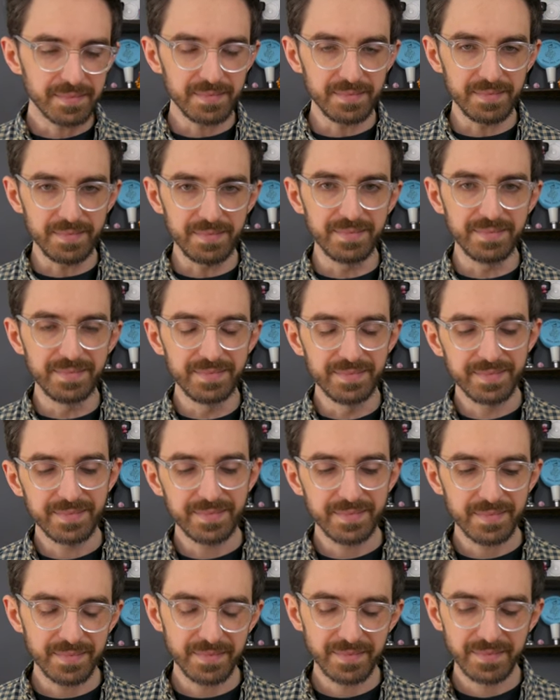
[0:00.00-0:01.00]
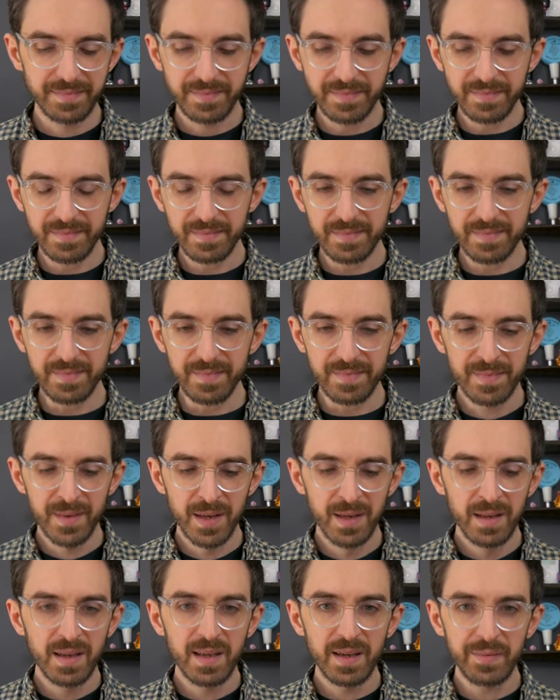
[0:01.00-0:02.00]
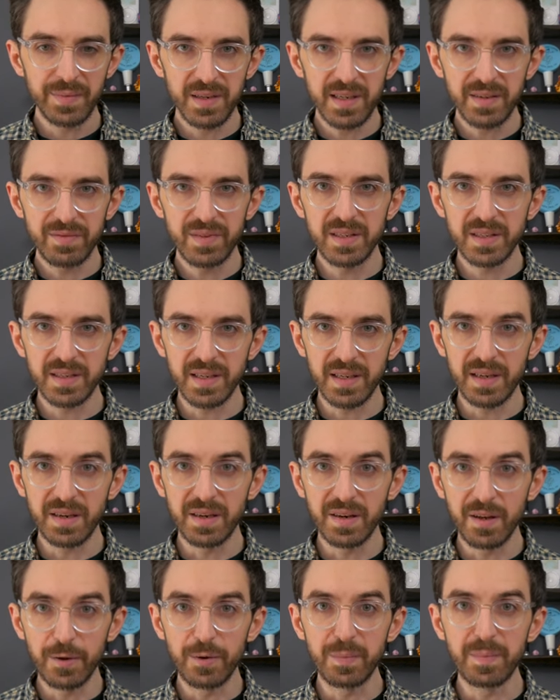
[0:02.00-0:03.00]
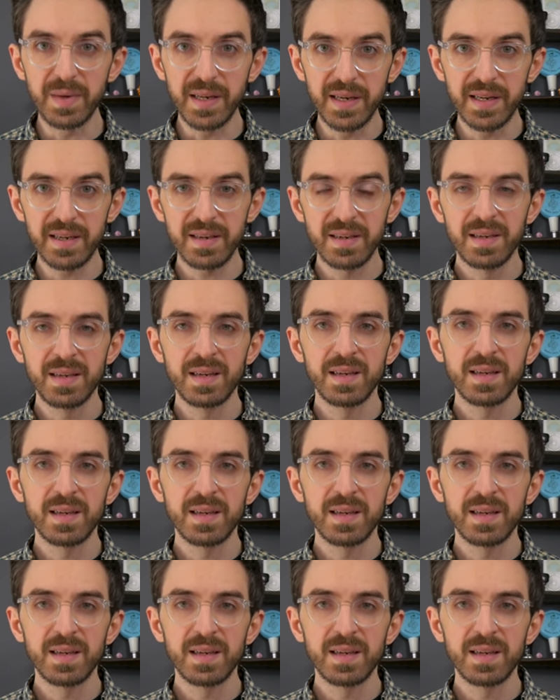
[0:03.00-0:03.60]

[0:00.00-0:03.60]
I'm gonna give these like another minute